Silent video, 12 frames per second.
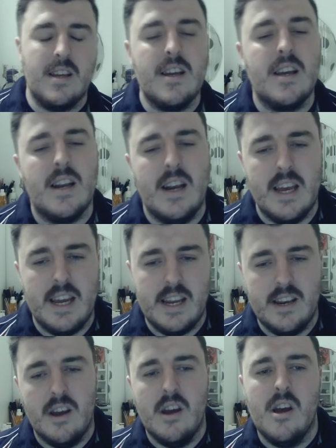
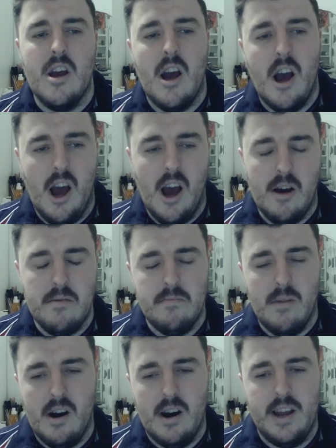clean
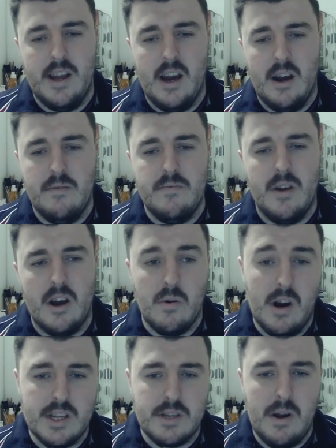my
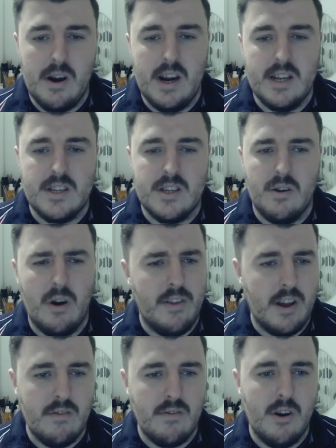unquiet spirits, or I
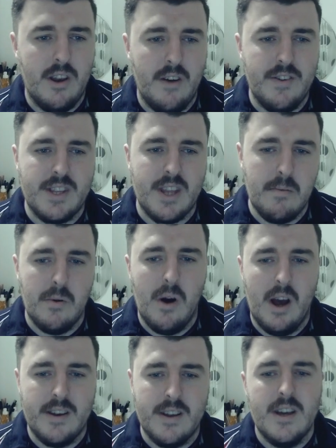think I roll another double
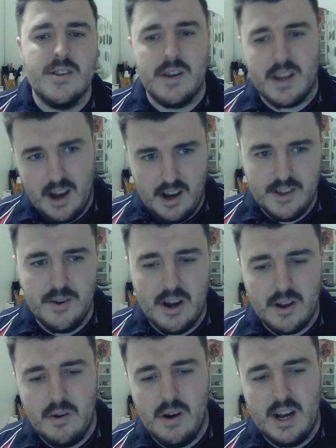1, so I can't do
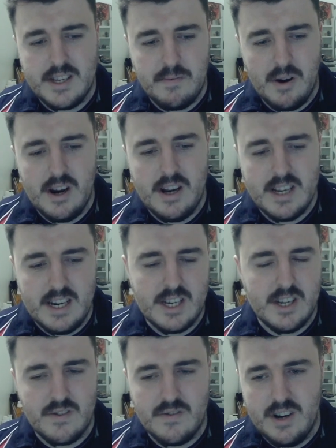unquiet spirit. It's
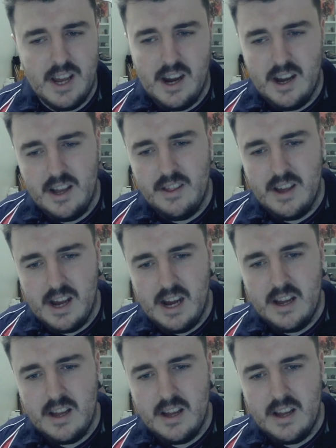just really hurting there.